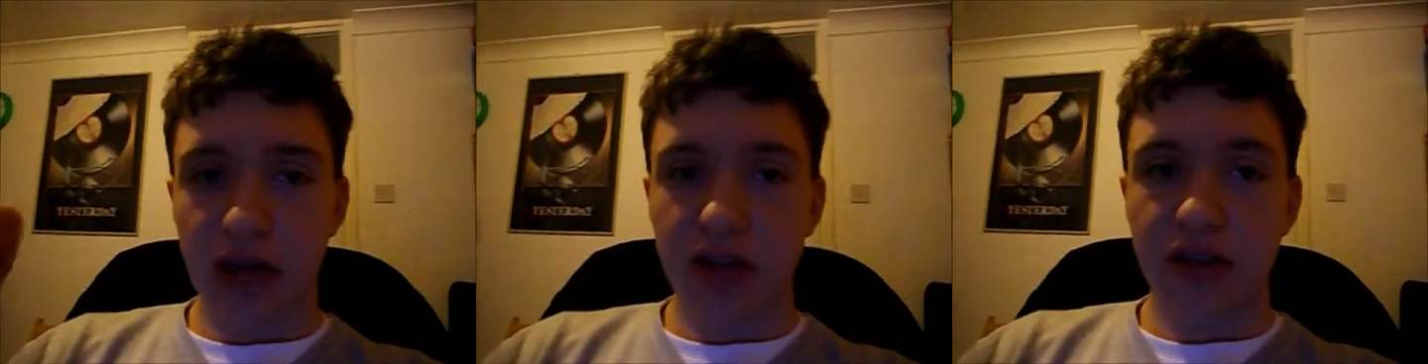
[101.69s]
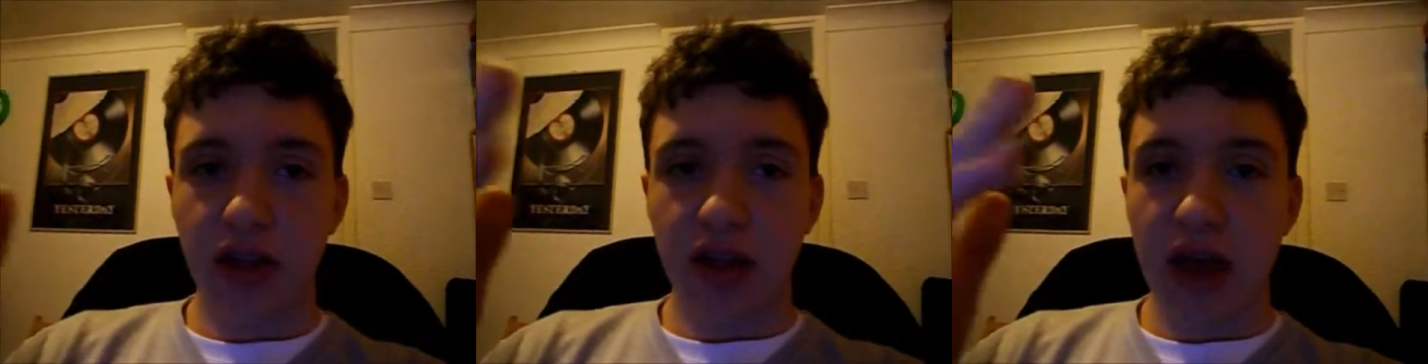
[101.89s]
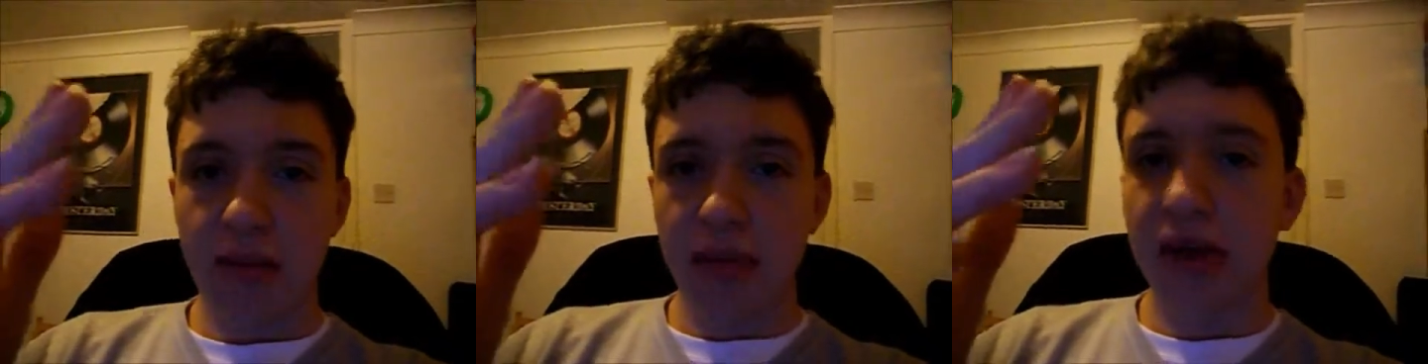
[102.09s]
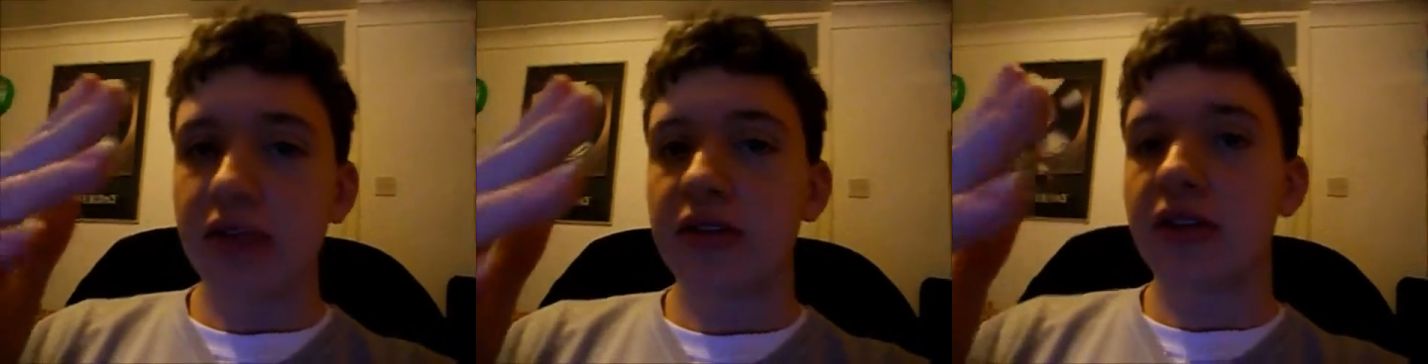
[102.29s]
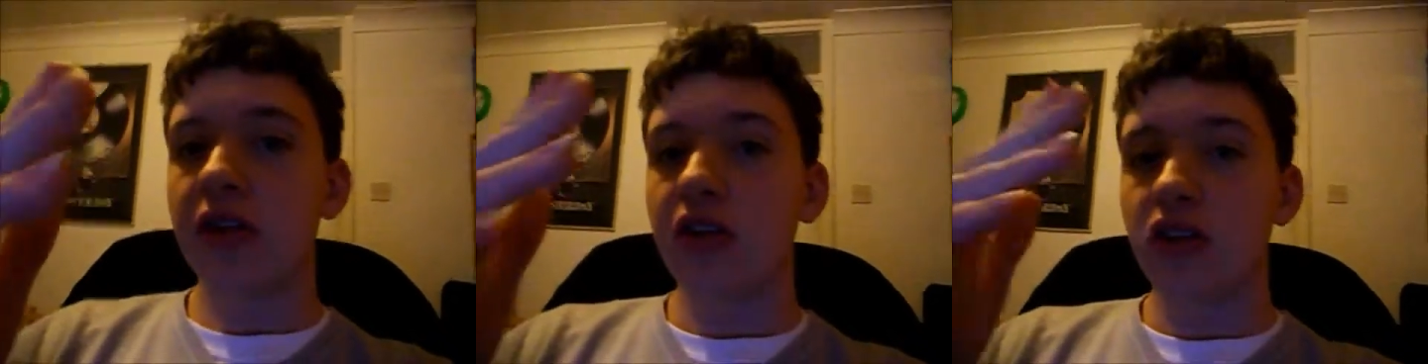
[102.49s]
So that
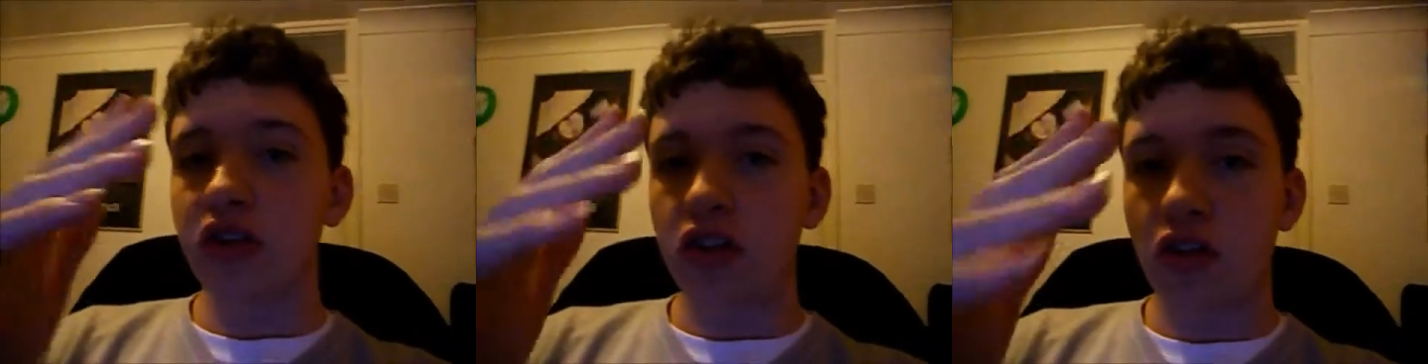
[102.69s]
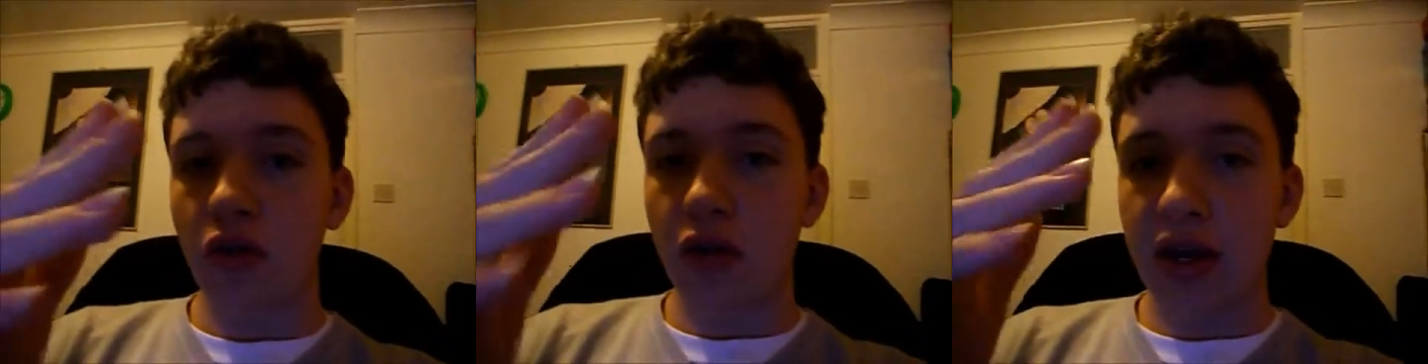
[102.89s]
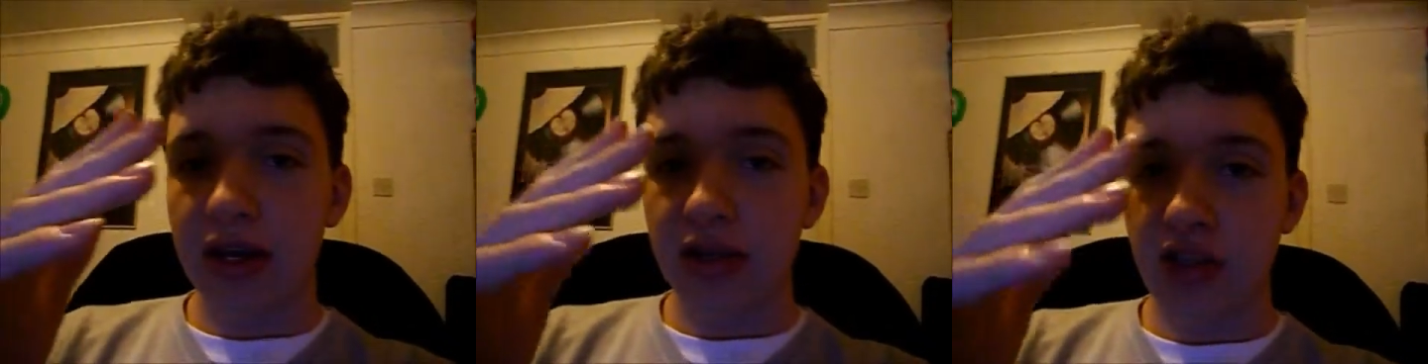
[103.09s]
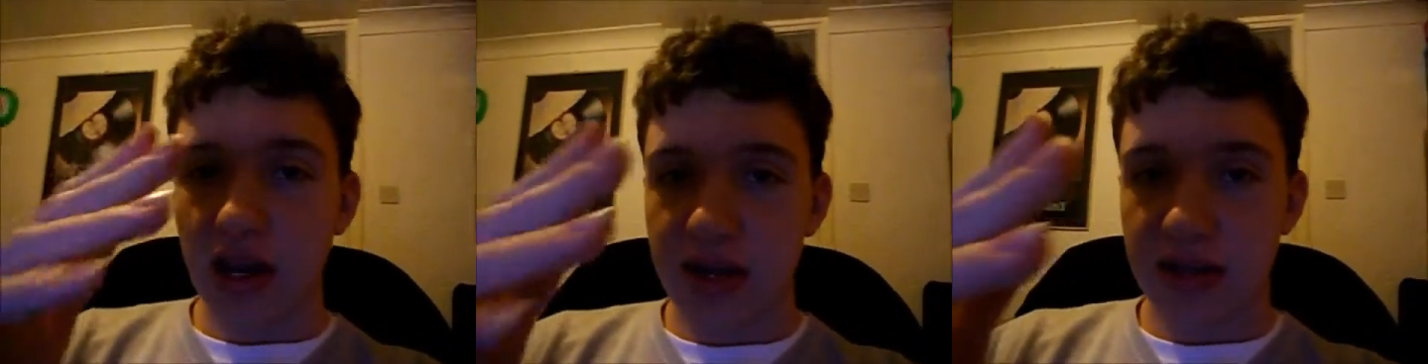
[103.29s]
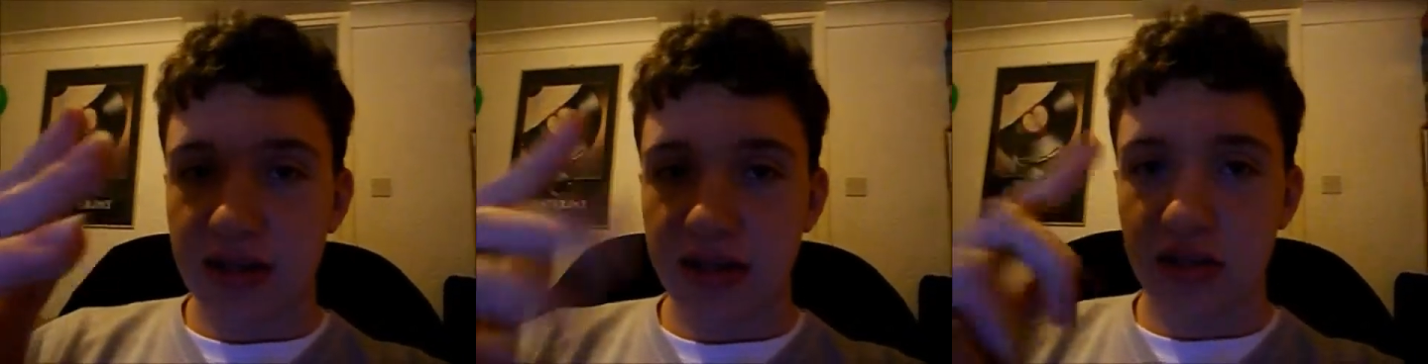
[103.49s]
means that the story in
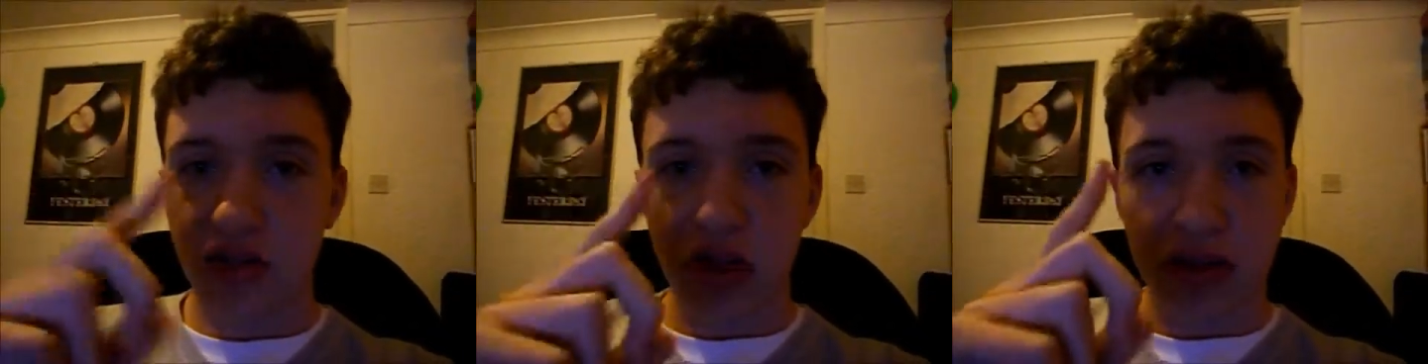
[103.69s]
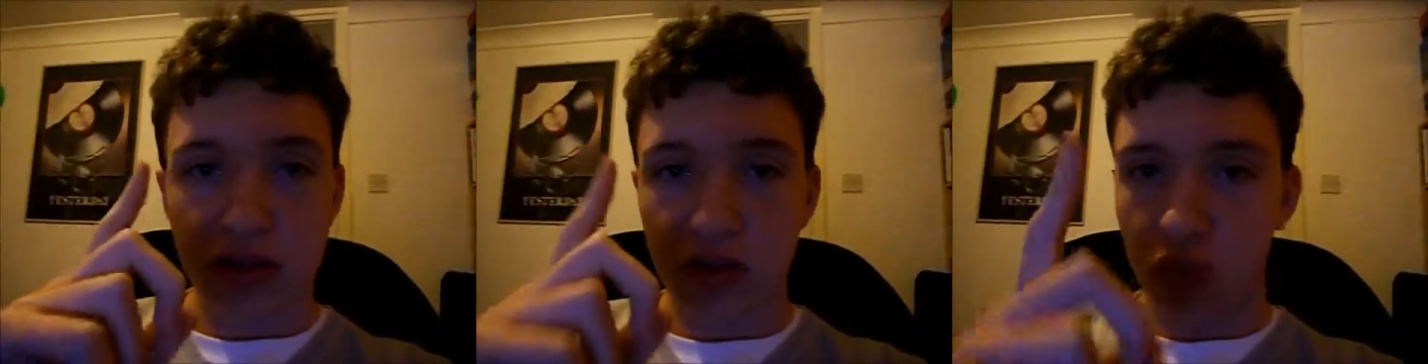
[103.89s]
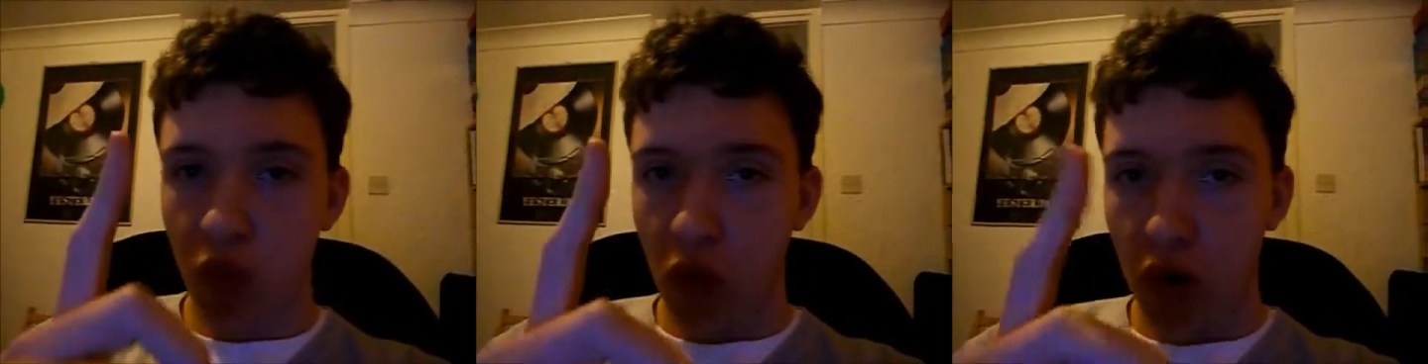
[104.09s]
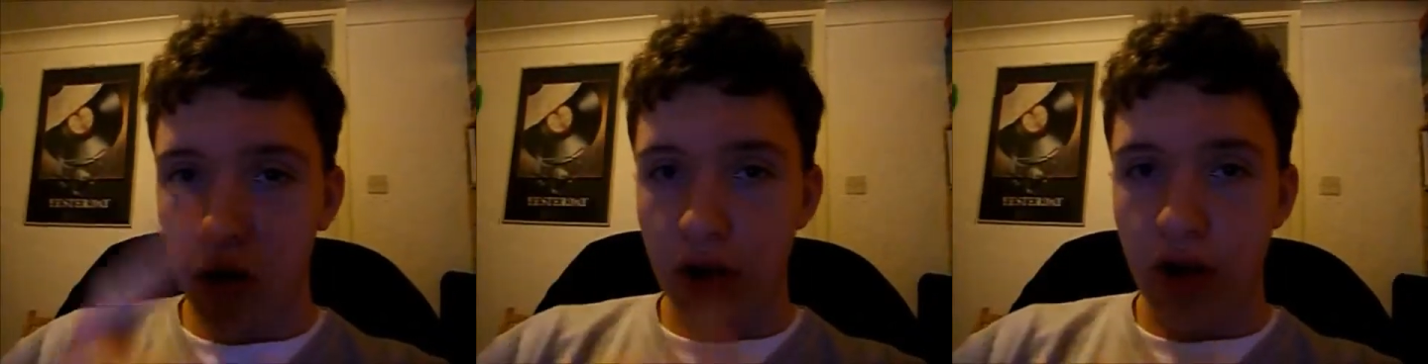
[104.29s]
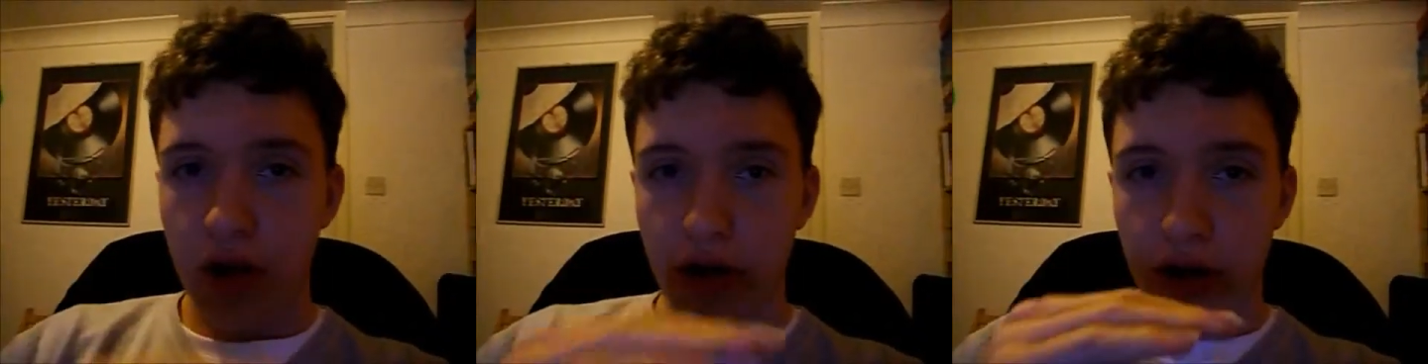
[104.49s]
Genesis
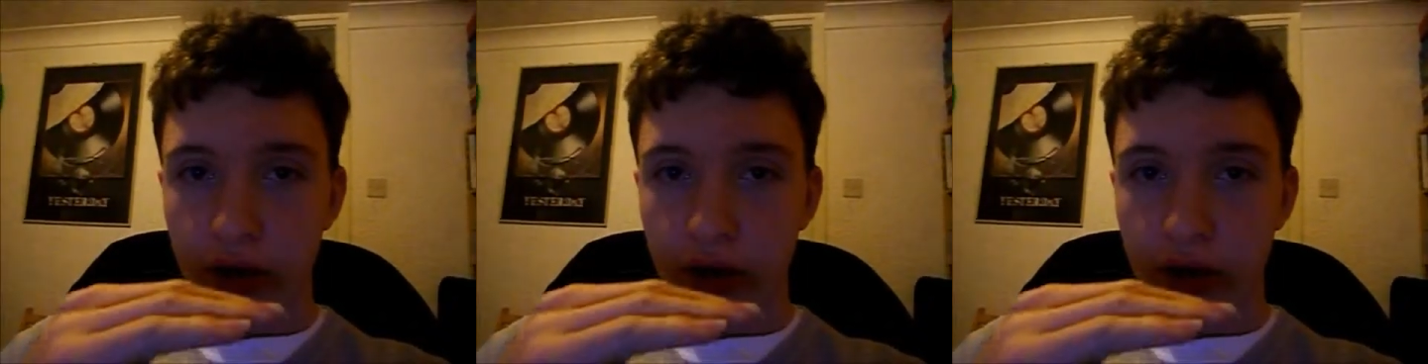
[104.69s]
1,